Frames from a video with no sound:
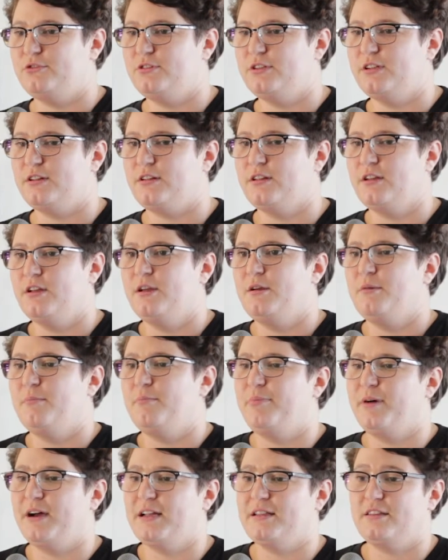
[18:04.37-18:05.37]
unit,
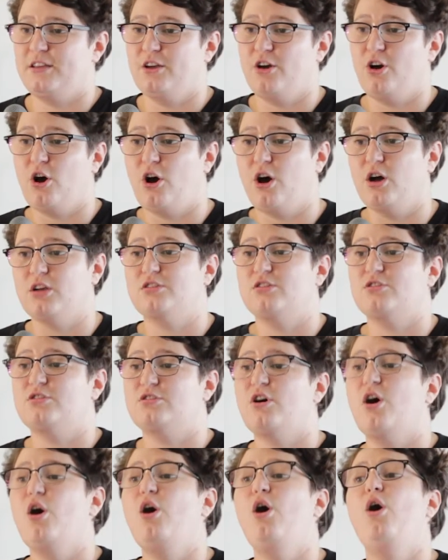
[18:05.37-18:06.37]
but they are
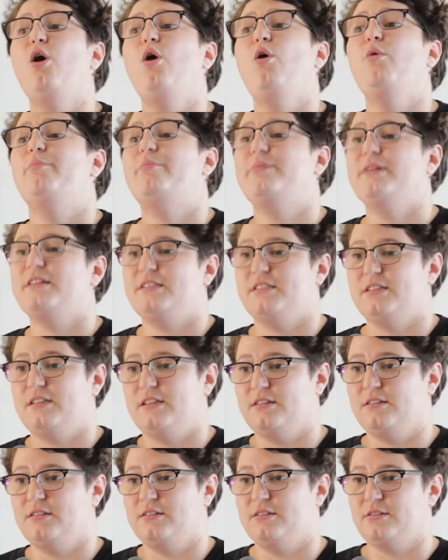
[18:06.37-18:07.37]
so
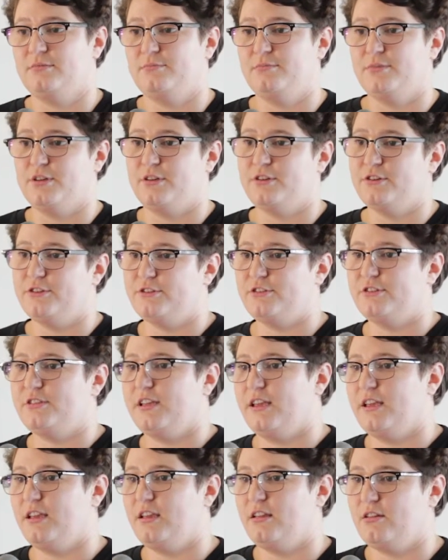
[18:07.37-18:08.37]
busy because
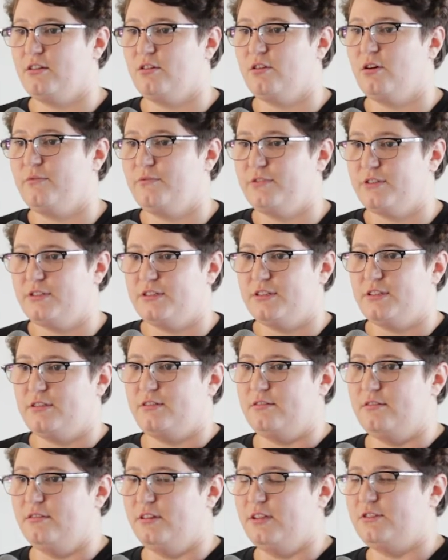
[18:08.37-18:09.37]

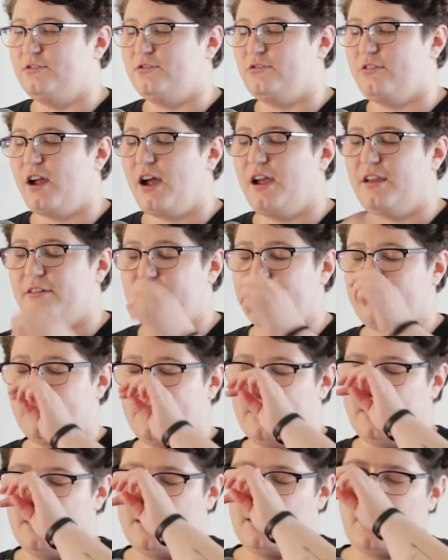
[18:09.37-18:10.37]
it's rife.
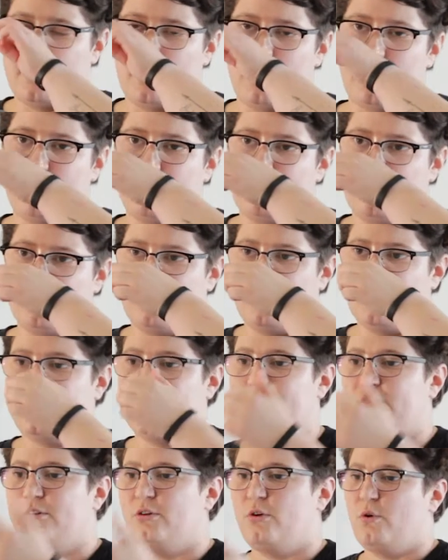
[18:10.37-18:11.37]
But
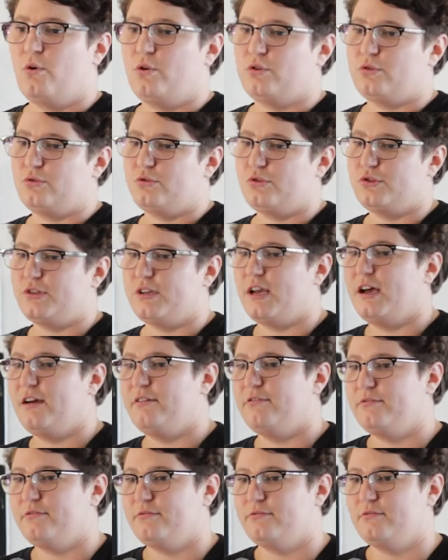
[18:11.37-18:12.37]
then the Hawks
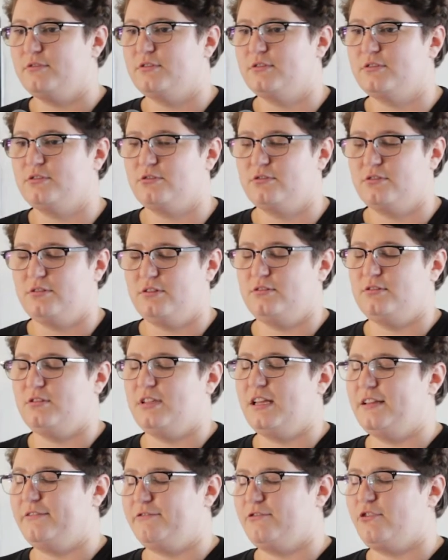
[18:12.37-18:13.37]
also
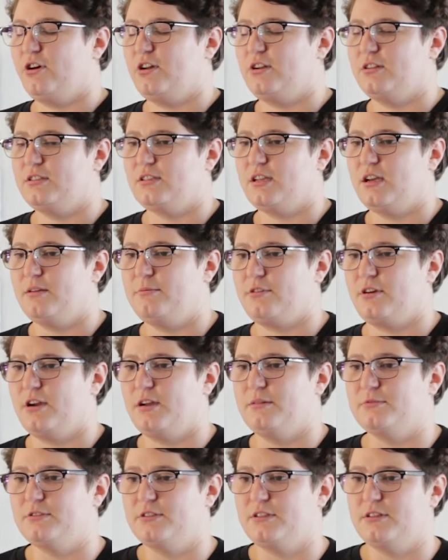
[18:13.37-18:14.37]
they've got a
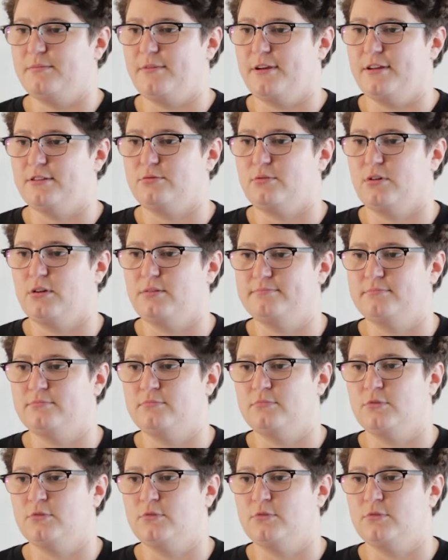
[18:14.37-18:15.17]
cybercrimes team as well.